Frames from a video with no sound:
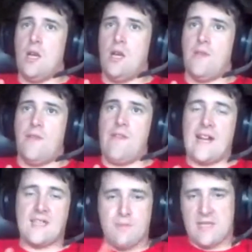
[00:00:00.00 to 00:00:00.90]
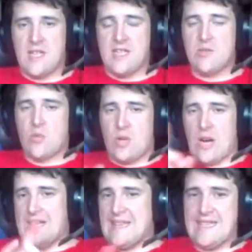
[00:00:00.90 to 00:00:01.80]
That's because where I
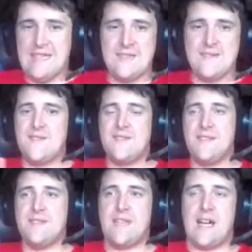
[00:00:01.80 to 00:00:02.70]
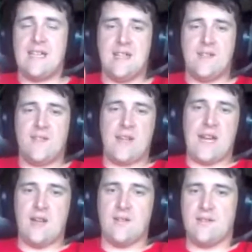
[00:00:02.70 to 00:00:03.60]
live
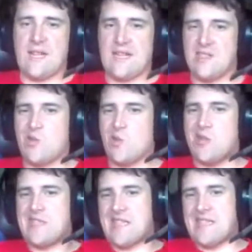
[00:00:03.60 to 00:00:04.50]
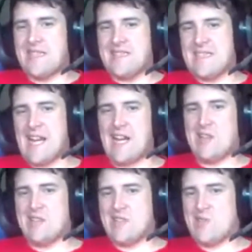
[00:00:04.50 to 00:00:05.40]
out, like, sort of in town
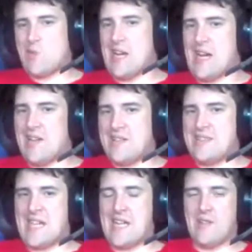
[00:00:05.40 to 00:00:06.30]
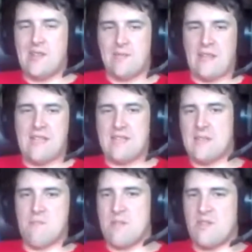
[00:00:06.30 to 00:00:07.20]
and sort of out of town, like in the
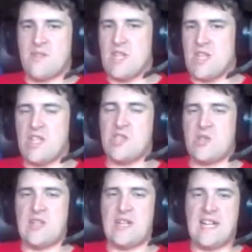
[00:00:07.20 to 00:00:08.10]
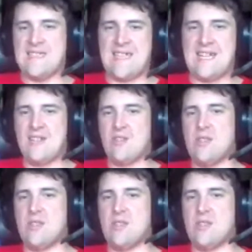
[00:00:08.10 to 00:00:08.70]
middle of the country and town.